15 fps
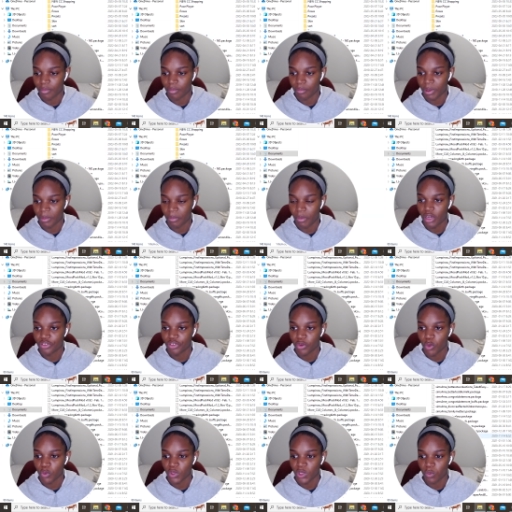my mods are
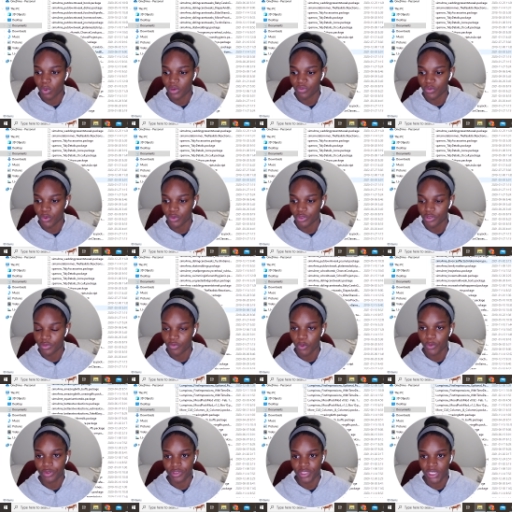only one
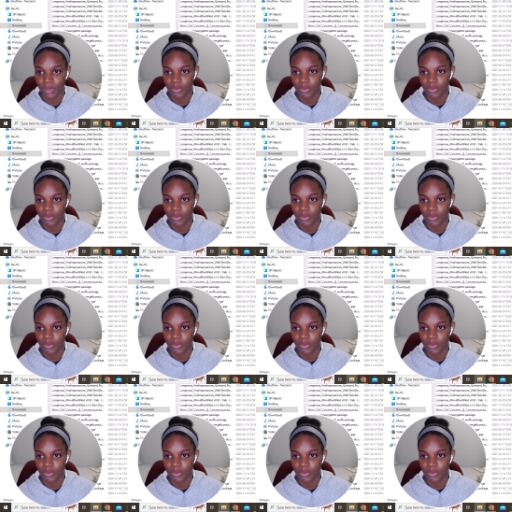folder deep.